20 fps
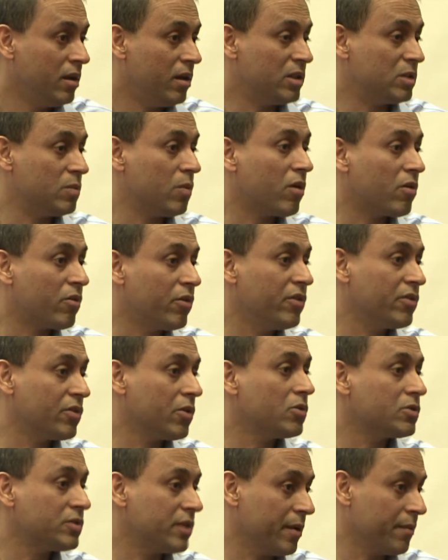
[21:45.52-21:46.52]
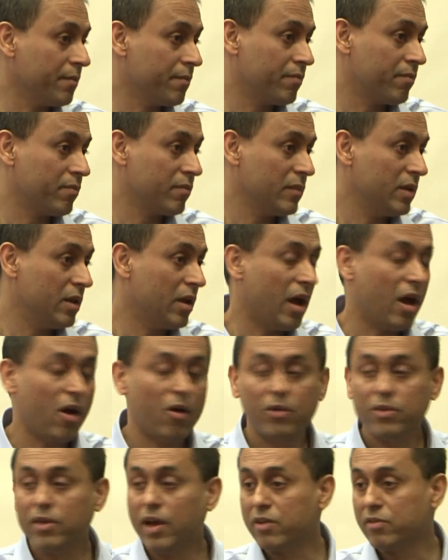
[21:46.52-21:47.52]
And it's about resourcing, you know,
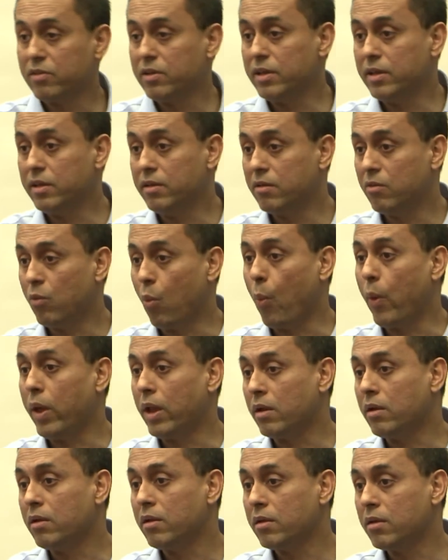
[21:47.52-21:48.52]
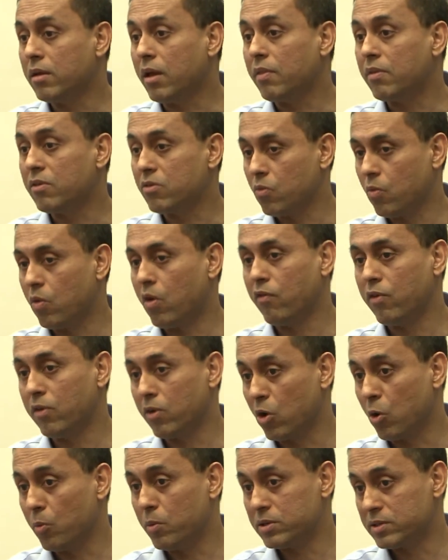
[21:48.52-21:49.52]
how do you actually win in this war for
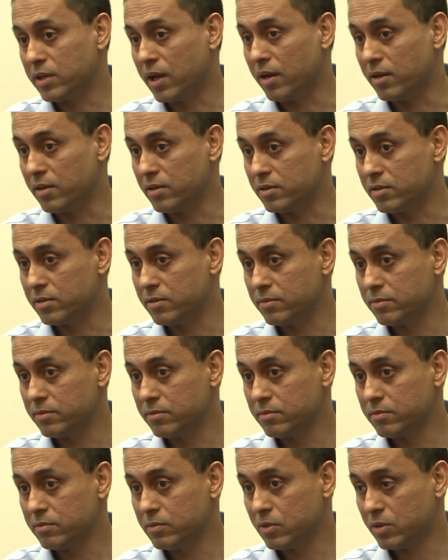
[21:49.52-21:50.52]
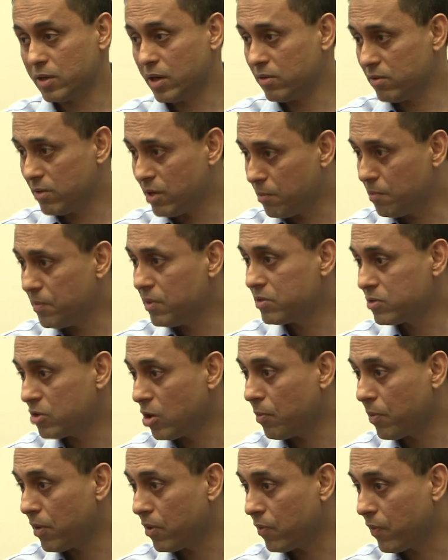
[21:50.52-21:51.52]
global talent? Okay, so let me
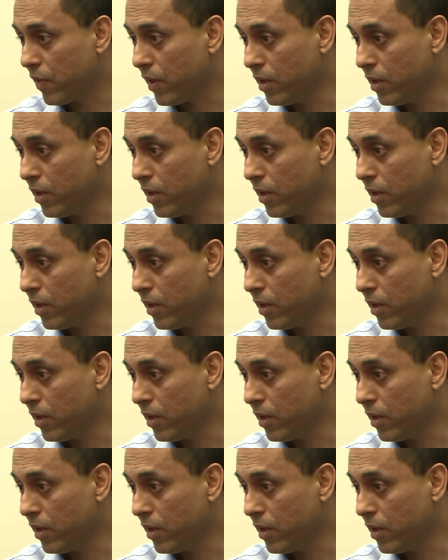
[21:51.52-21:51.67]
stop out